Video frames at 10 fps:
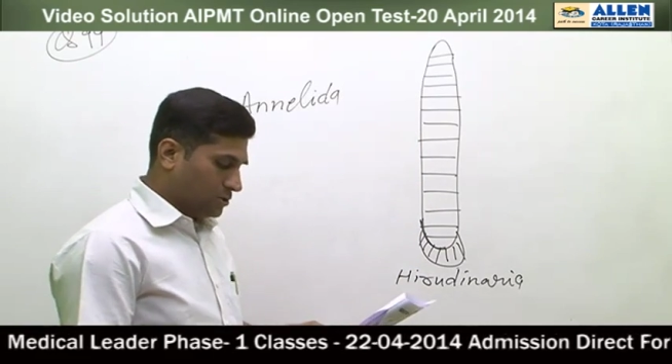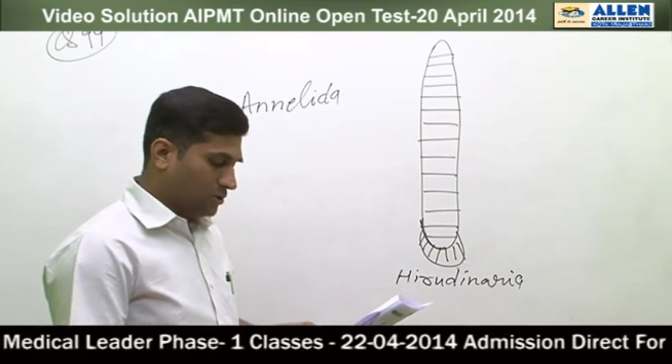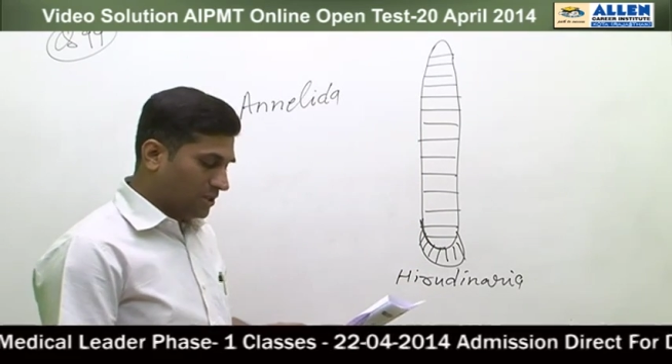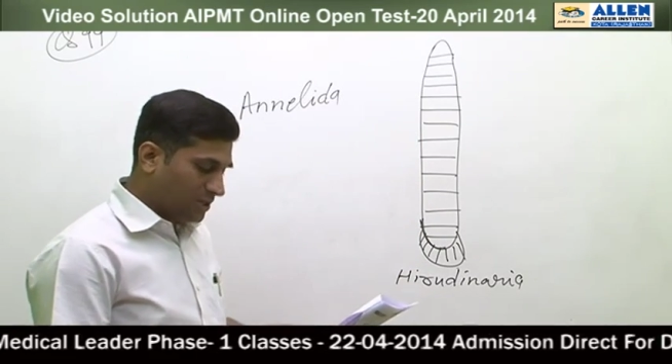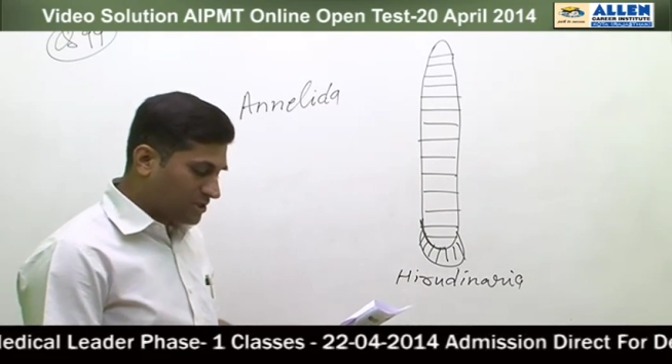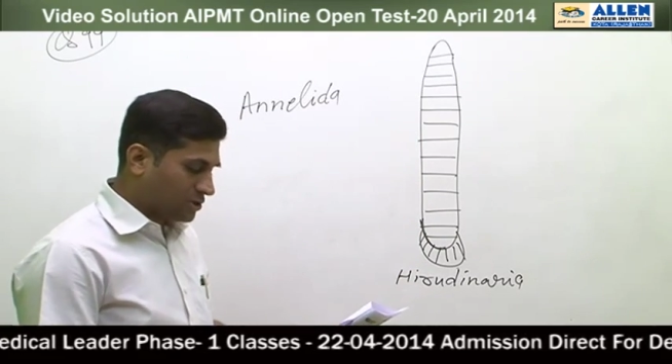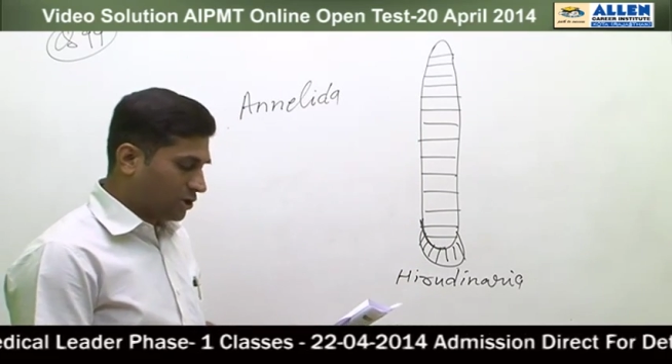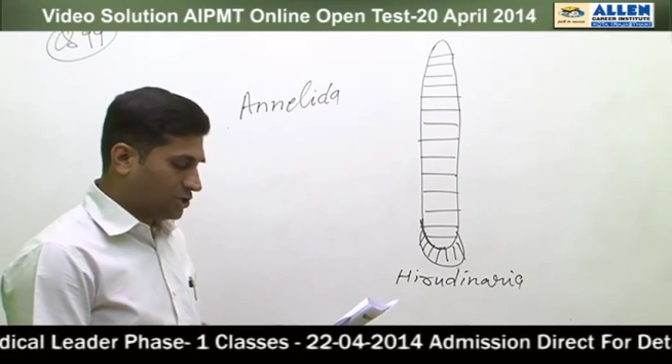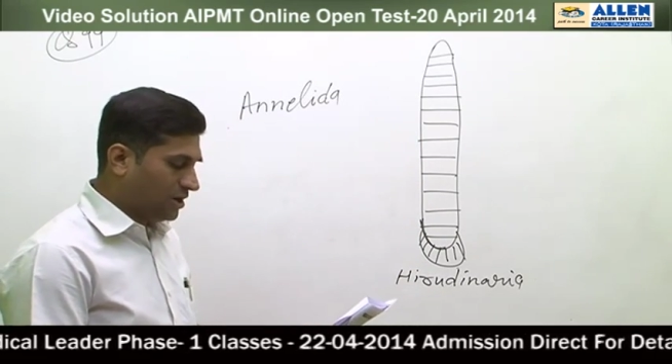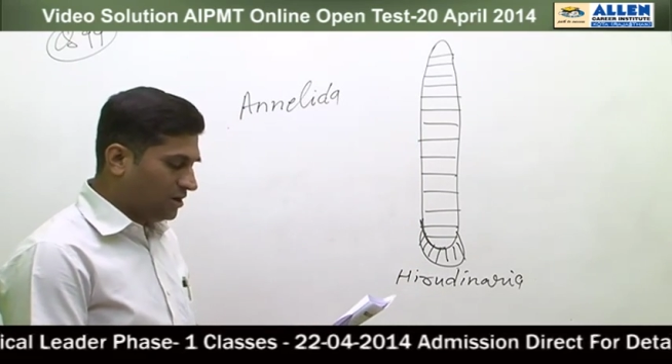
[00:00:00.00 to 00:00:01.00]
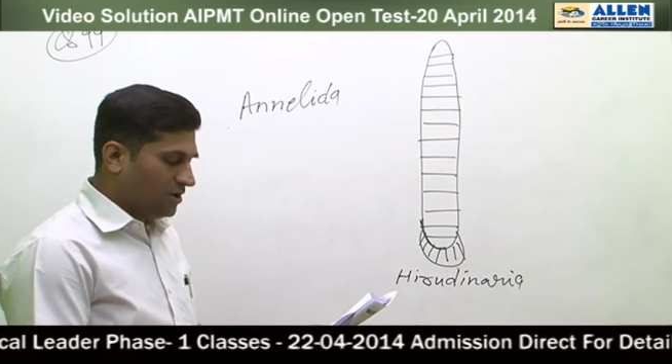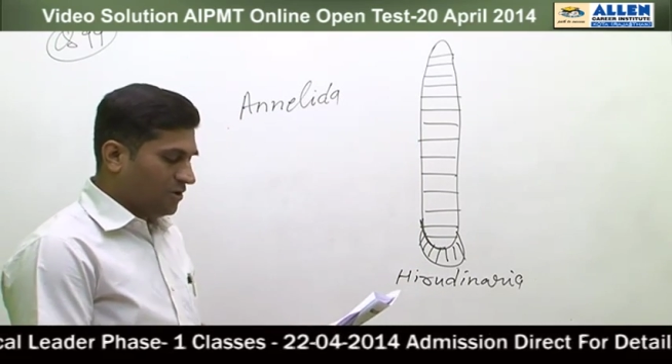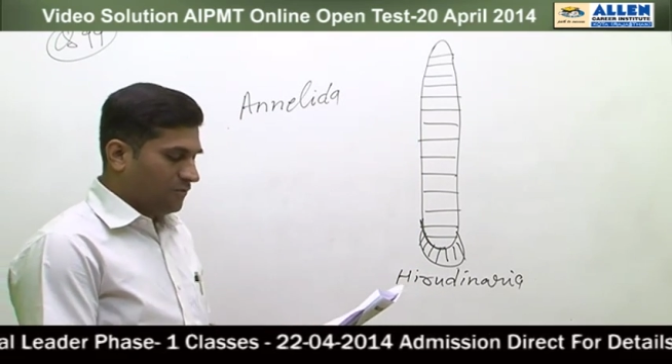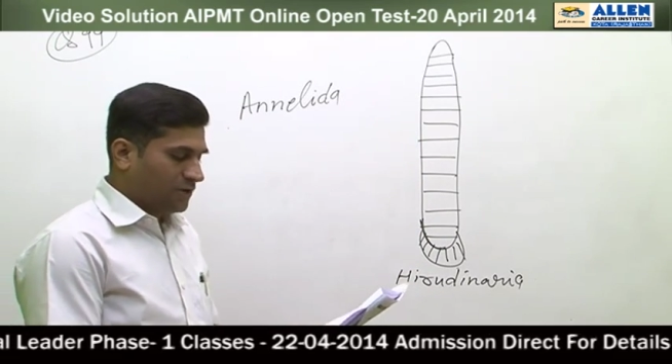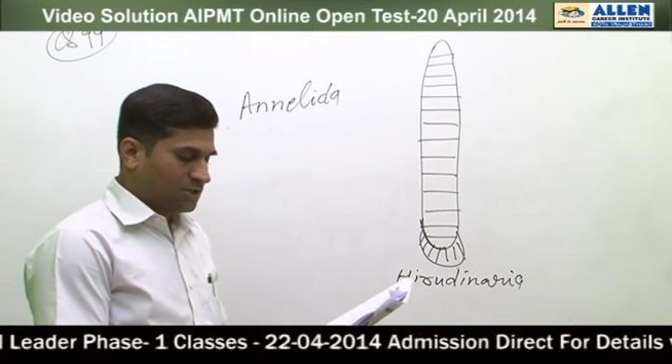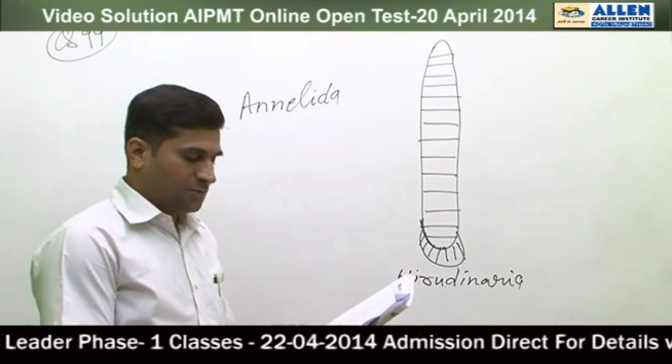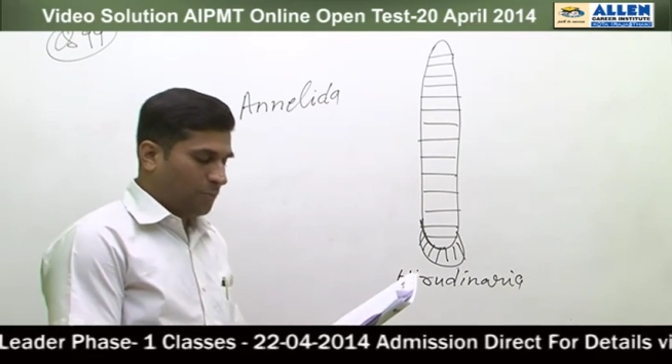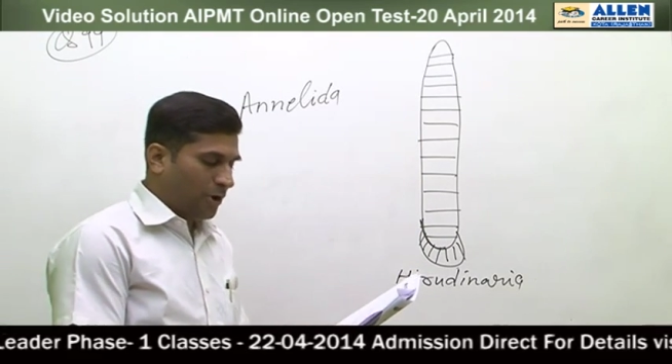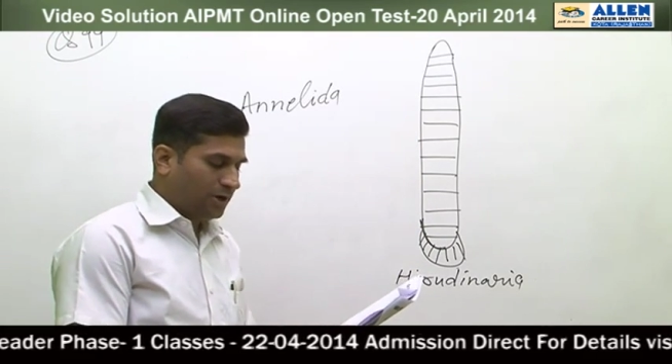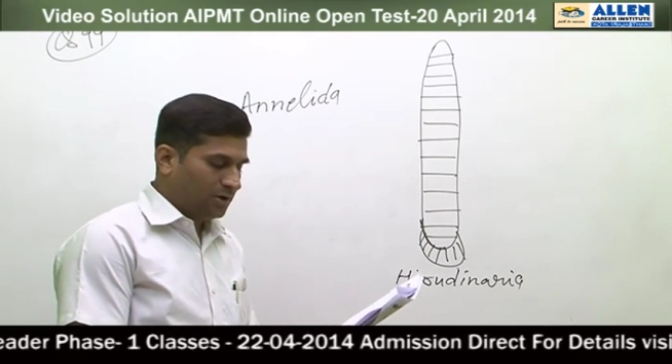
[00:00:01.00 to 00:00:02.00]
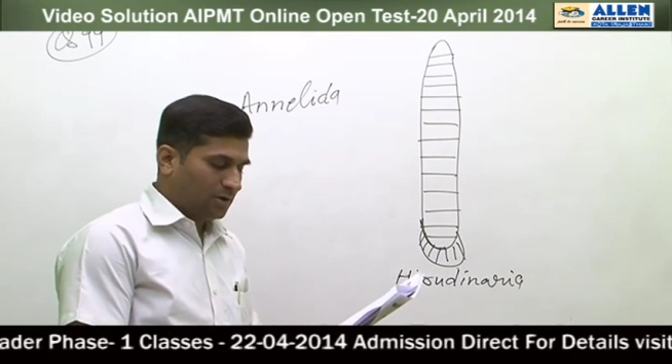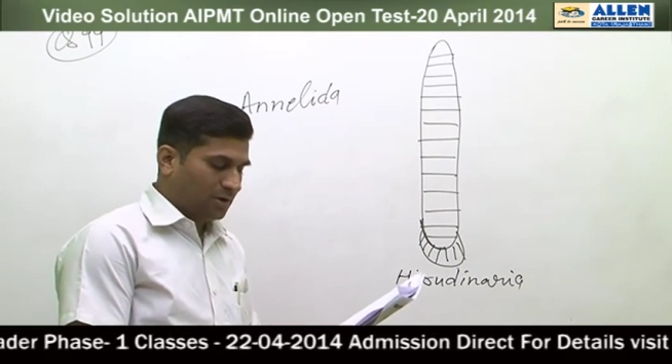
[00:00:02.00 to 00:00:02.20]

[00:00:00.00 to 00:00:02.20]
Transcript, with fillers: So in this question, first point